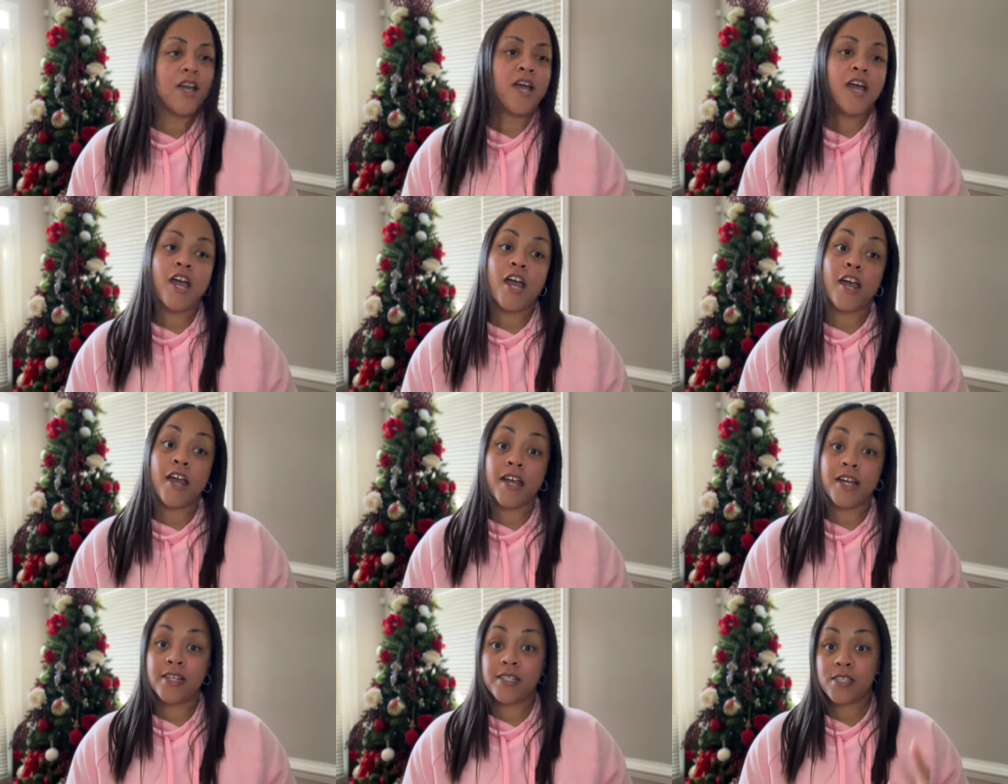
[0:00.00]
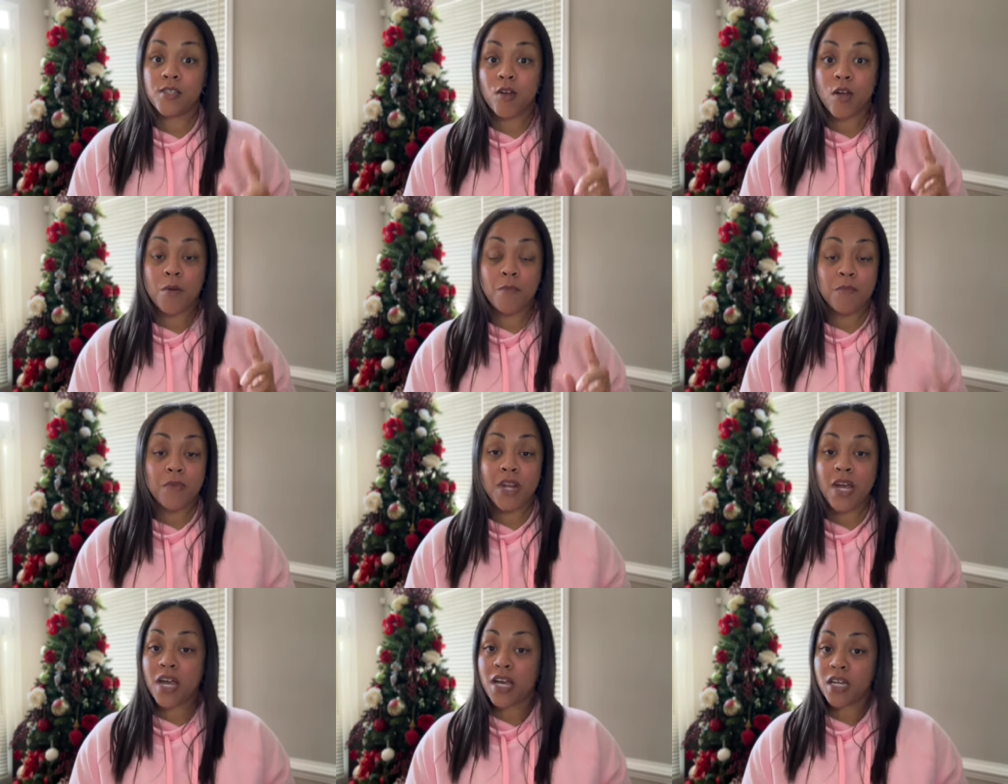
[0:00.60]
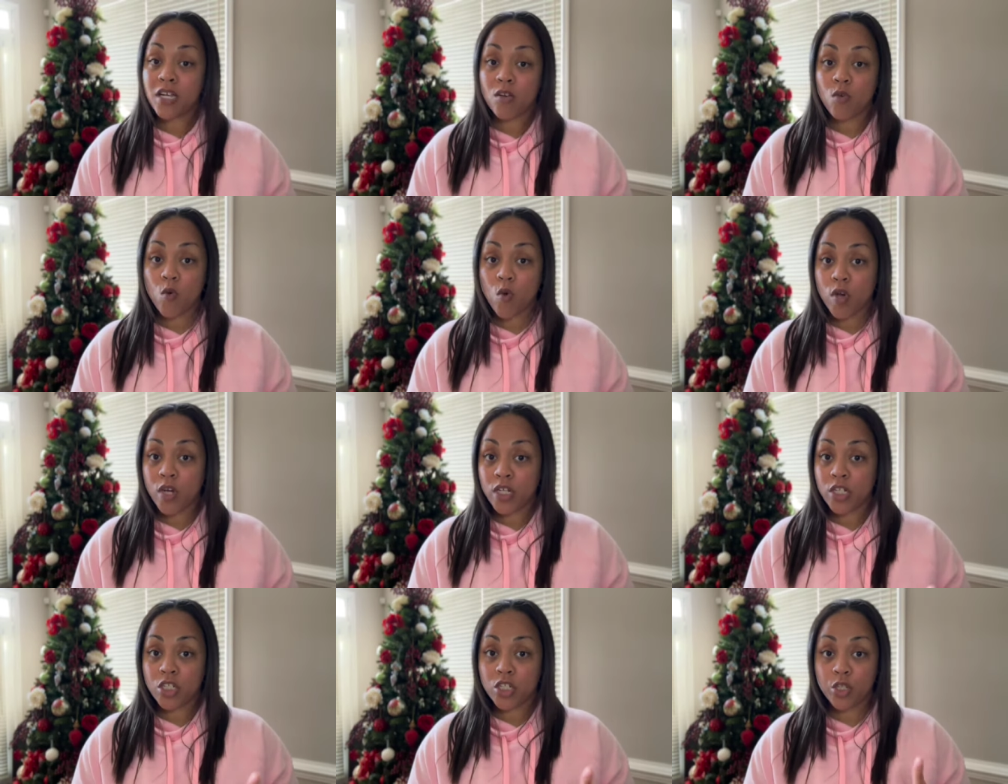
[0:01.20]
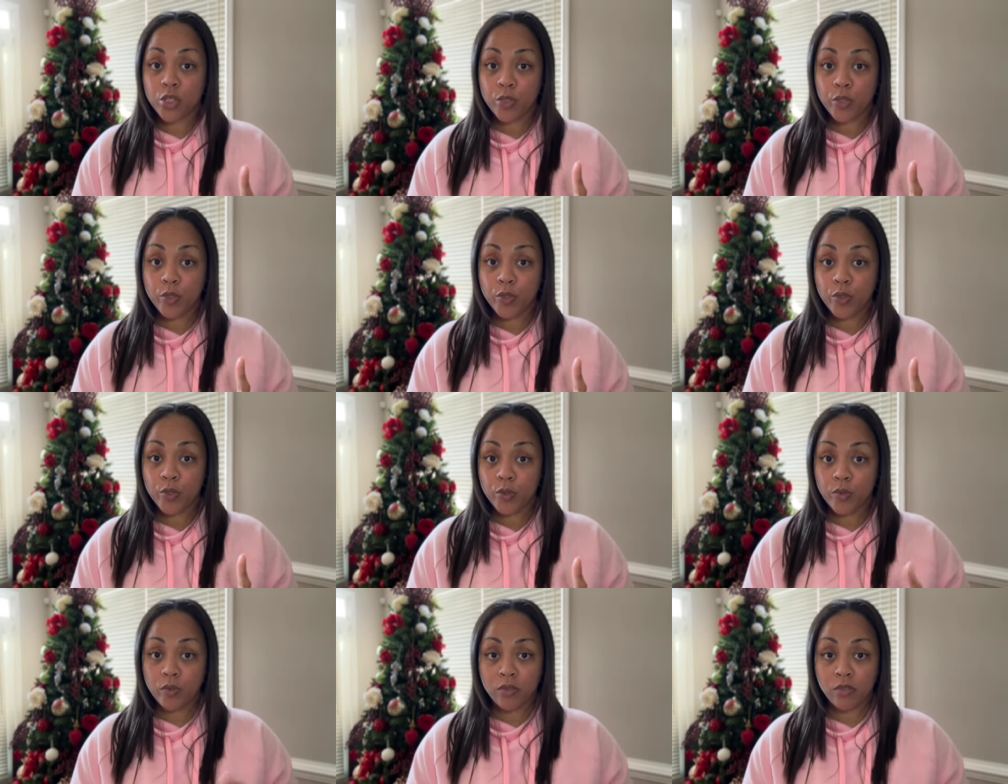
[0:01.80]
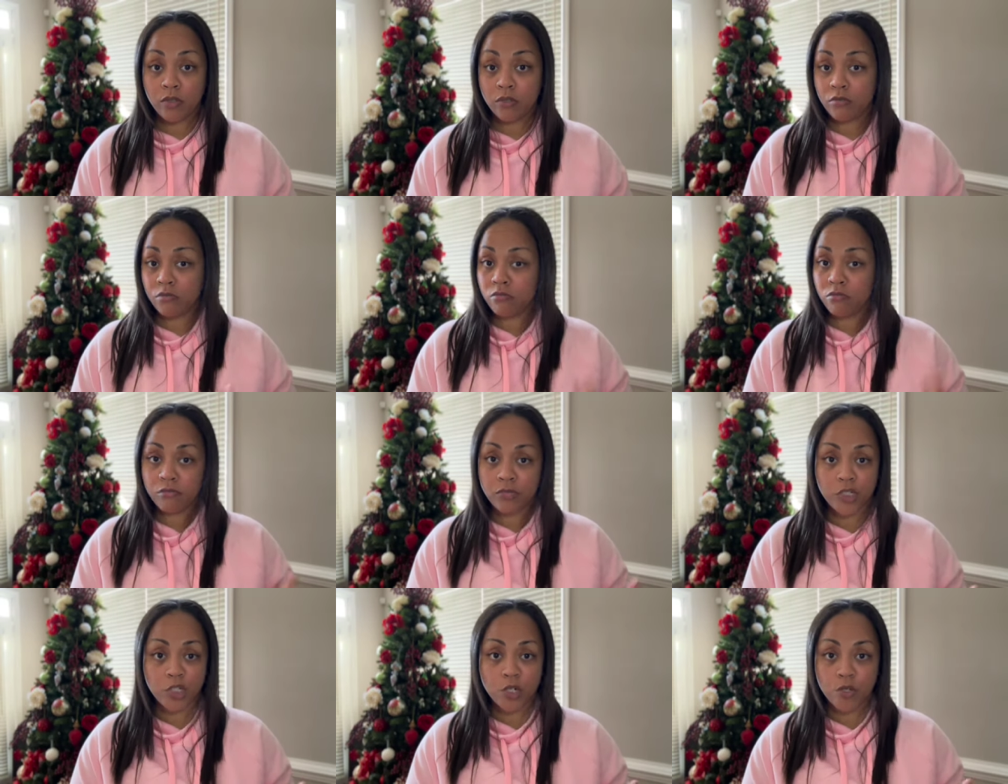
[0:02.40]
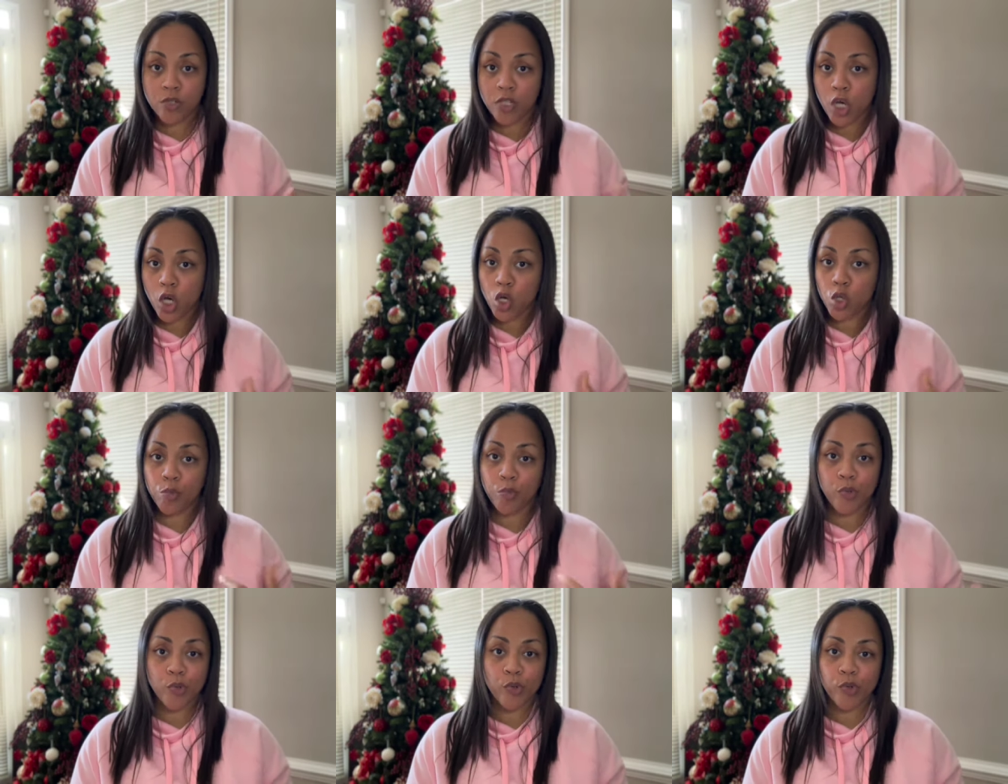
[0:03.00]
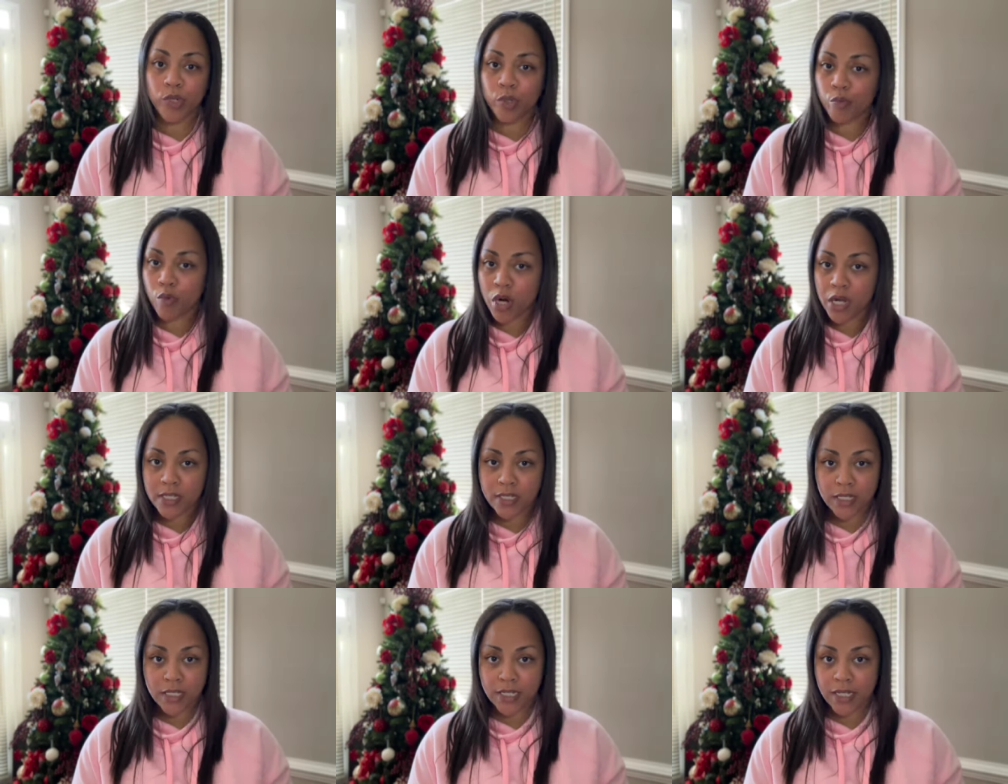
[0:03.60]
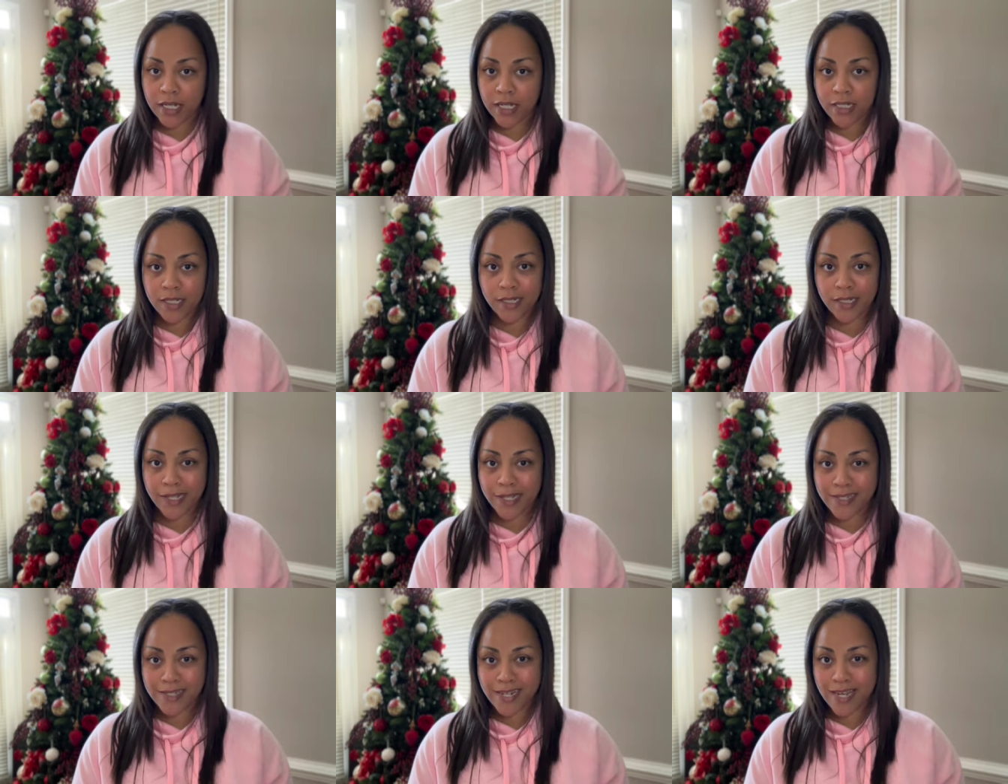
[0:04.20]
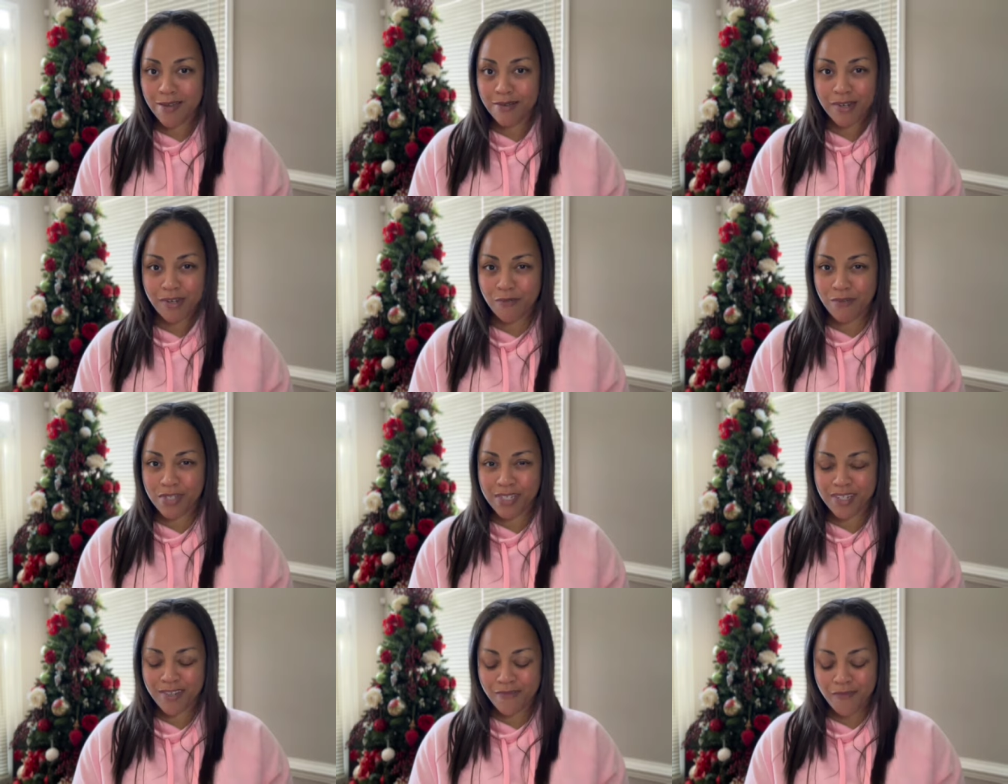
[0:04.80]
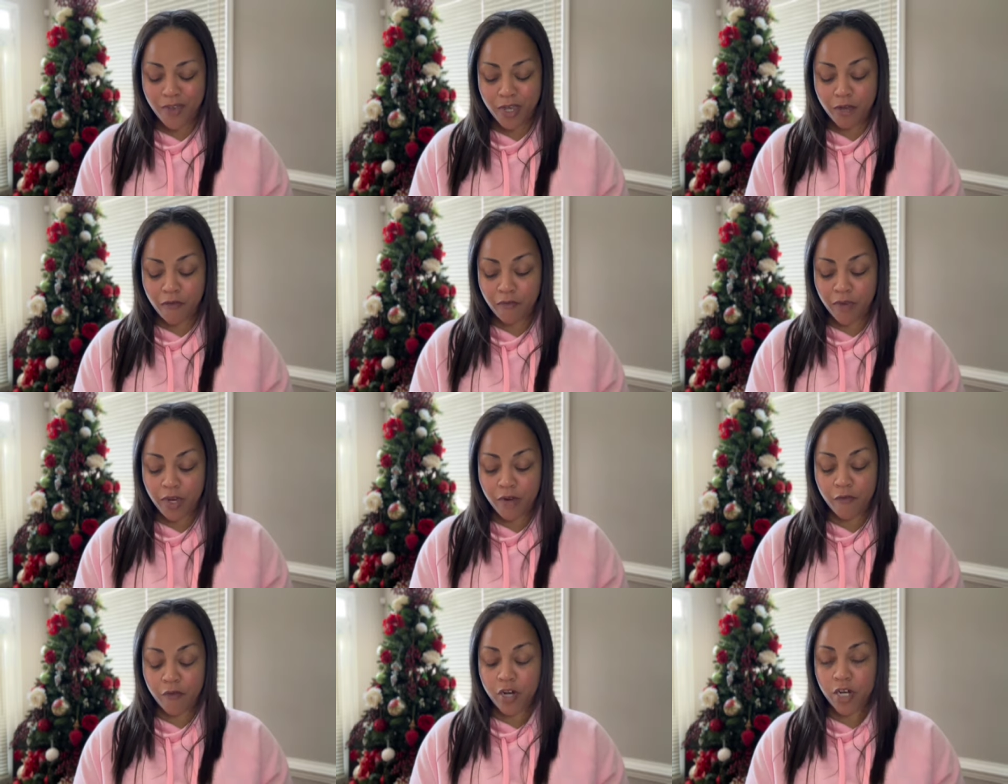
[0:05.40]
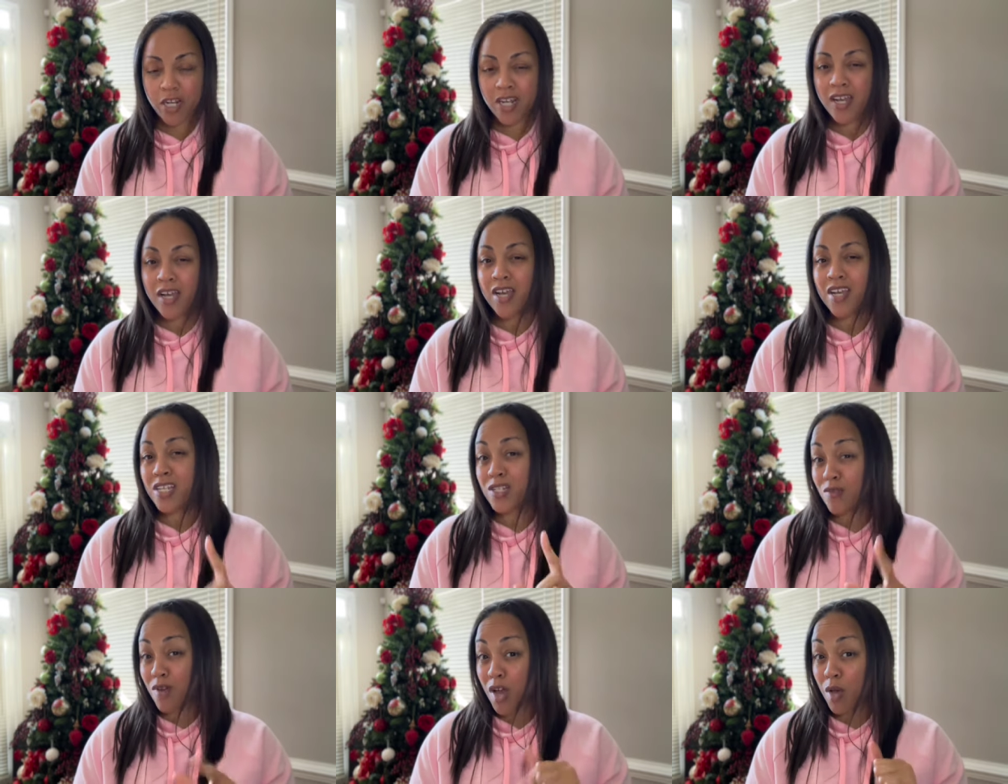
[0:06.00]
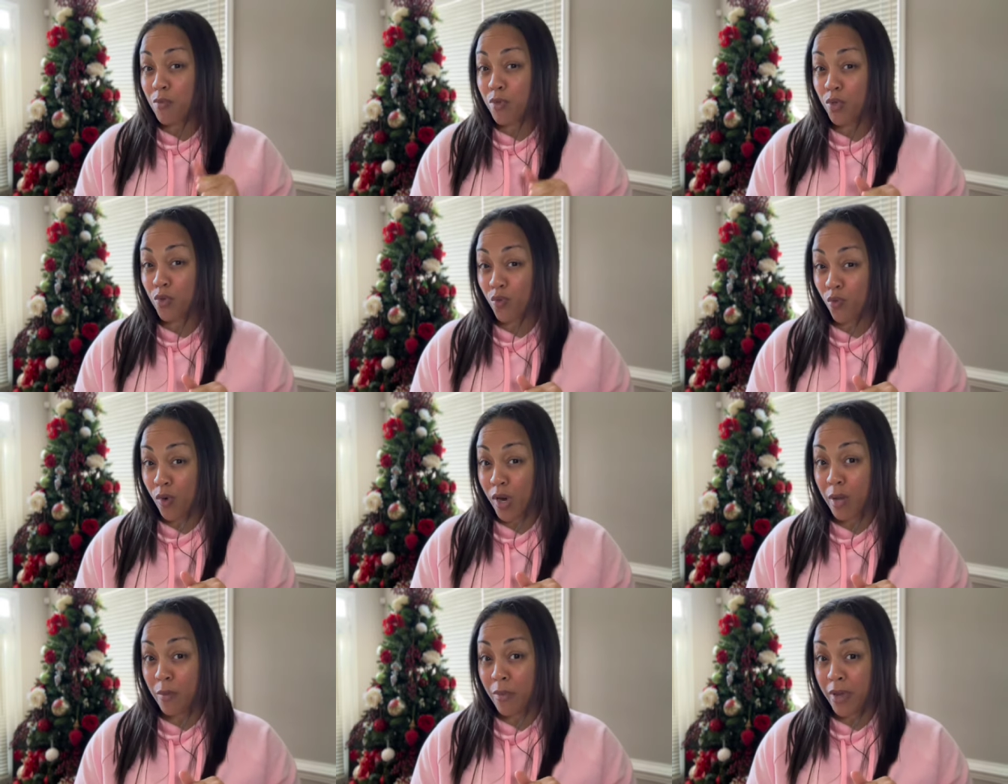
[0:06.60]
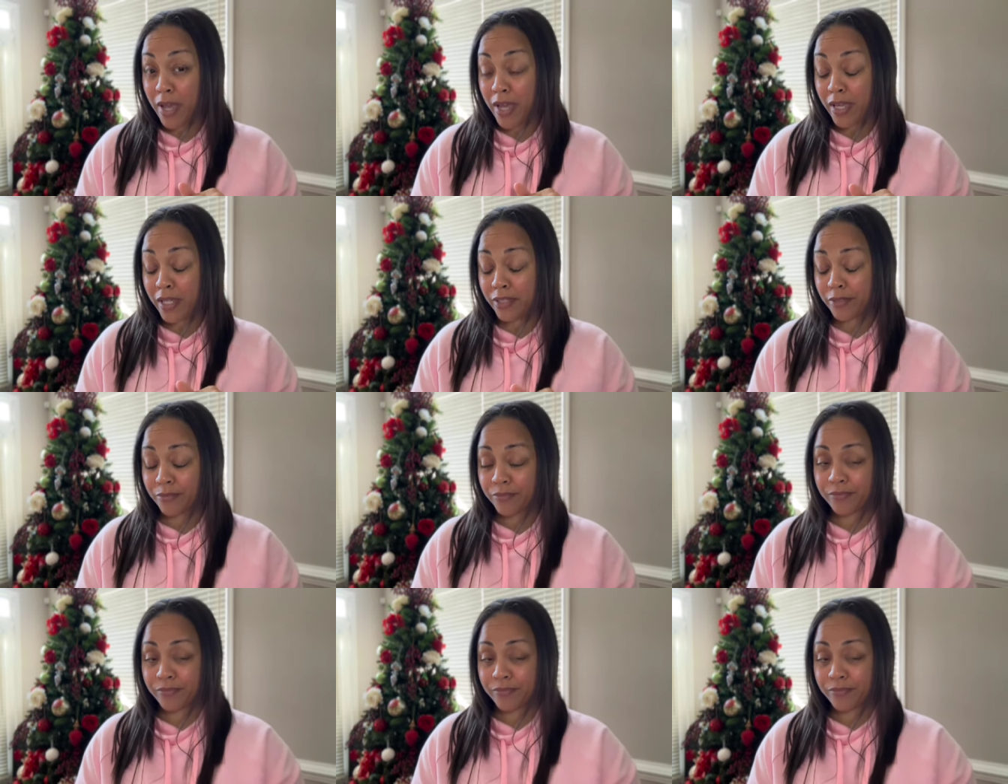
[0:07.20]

All right, so I'm not going to show the whole brewing process like I did last time. That wasn't a fan favorite. So I'll be right back.